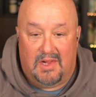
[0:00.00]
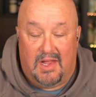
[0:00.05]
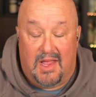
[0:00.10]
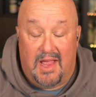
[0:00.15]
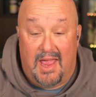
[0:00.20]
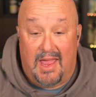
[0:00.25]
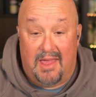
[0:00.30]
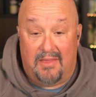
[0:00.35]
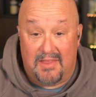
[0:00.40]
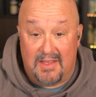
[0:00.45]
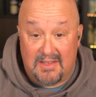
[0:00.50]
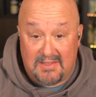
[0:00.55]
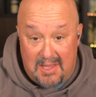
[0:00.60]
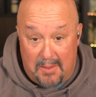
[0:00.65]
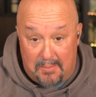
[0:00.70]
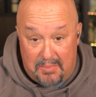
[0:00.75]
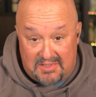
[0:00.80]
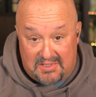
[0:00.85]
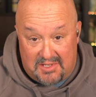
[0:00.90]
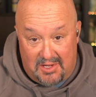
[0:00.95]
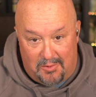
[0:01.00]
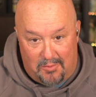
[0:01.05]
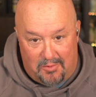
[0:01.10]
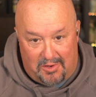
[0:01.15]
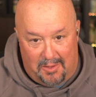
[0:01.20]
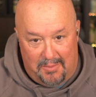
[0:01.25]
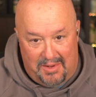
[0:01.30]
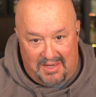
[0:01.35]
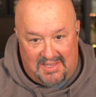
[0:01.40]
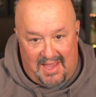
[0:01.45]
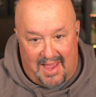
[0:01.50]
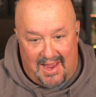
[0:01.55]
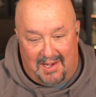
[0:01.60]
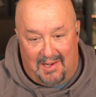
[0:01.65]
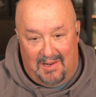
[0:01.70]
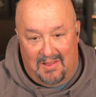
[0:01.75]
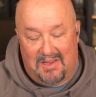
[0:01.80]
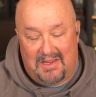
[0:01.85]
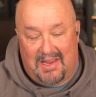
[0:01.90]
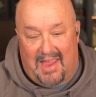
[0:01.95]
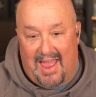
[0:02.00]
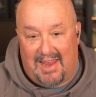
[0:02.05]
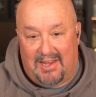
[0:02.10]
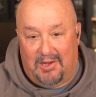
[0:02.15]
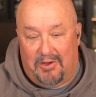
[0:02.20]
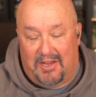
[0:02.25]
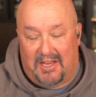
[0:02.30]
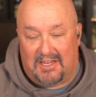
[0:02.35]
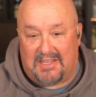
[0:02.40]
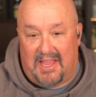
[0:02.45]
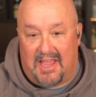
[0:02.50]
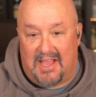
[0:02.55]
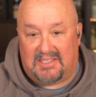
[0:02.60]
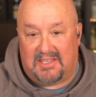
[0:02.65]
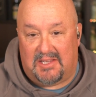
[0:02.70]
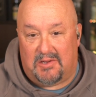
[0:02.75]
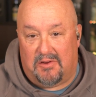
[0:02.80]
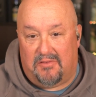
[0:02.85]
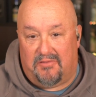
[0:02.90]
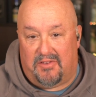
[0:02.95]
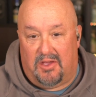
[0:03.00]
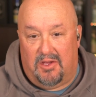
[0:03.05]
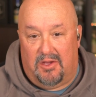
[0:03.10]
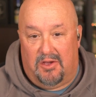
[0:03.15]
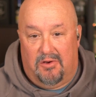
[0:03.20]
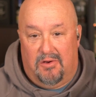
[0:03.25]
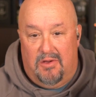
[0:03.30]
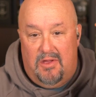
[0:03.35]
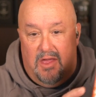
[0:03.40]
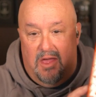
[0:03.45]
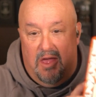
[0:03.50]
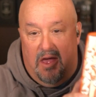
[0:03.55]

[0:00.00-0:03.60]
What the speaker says: In this episode, we're going to be taking a look at and doing a tasting review